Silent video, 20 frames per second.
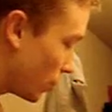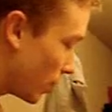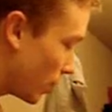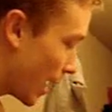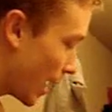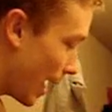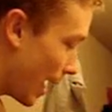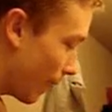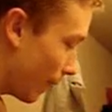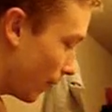use the
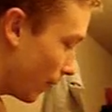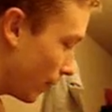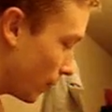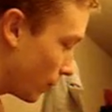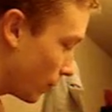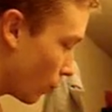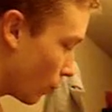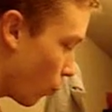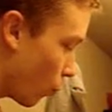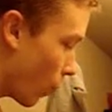
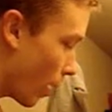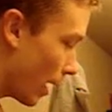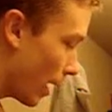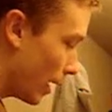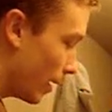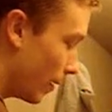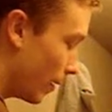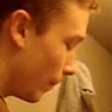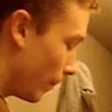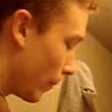canvas
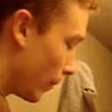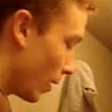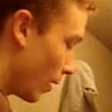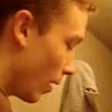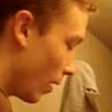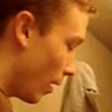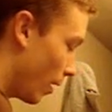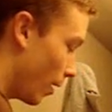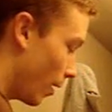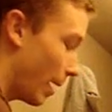when
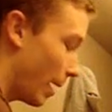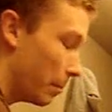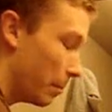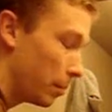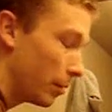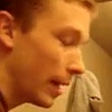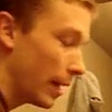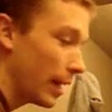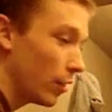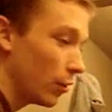my
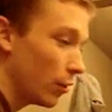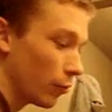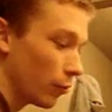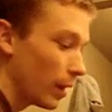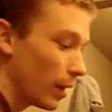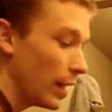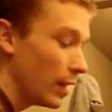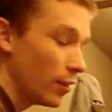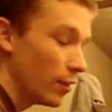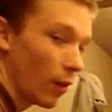blade is
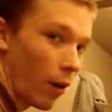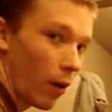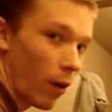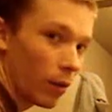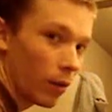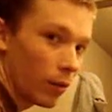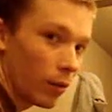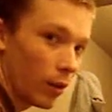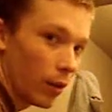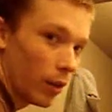really
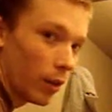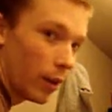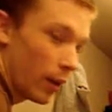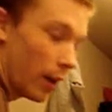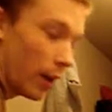dull